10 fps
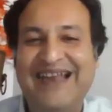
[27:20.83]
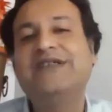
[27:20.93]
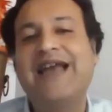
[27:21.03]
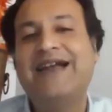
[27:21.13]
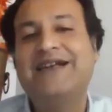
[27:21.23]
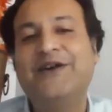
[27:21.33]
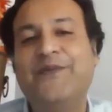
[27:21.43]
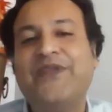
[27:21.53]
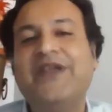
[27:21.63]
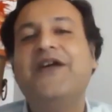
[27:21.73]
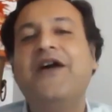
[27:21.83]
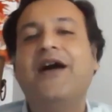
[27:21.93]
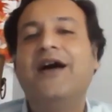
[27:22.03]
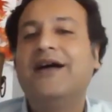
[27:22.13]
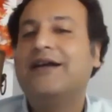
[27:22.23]
is that
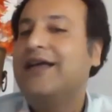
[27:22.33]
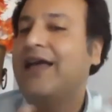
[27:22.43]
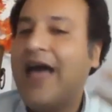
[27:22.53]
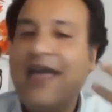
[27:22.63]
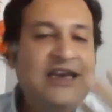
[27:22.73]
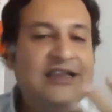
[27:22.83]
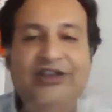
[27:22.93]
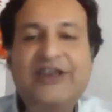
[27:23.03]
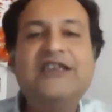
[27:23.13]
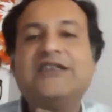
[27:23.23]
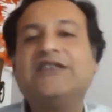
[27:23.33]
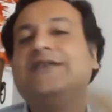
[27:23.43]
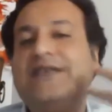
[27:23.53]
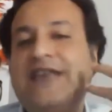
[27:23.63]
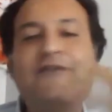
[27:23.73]
I need 3
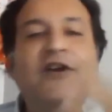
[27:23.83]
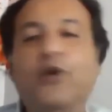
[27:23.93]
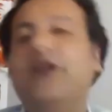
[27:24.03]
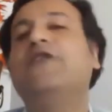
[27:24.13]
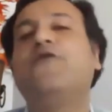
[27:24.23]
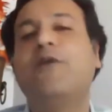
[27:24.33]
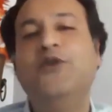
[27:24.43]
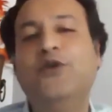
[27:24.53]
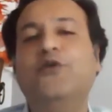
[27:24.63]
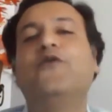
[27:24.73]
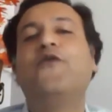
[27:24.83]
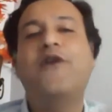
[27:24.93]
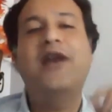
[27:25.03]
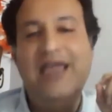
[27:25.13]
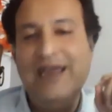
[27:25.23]
silver bullet from you
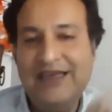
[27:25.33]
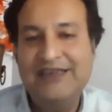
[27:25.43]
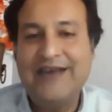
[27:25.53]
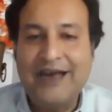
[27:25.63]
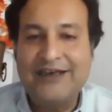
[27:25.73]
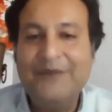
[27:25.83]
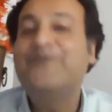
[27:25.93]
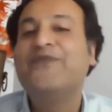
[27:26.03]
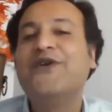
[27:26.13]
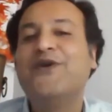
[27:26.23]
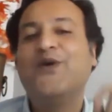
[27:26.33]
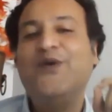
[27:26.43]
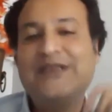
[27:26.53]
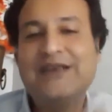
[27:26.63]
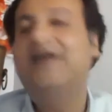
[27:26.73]
for any startup who
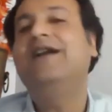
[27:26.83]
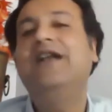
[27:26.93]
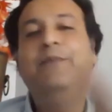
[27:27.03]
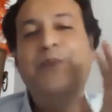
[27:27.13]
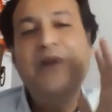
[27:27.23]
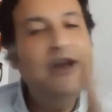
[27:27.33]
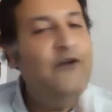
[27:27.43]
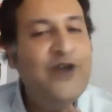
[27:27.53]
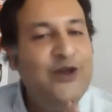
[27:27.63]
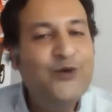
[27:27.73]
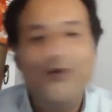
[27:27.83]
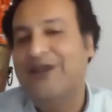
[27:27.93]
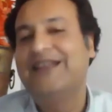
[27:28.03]
is currently pre-revenue,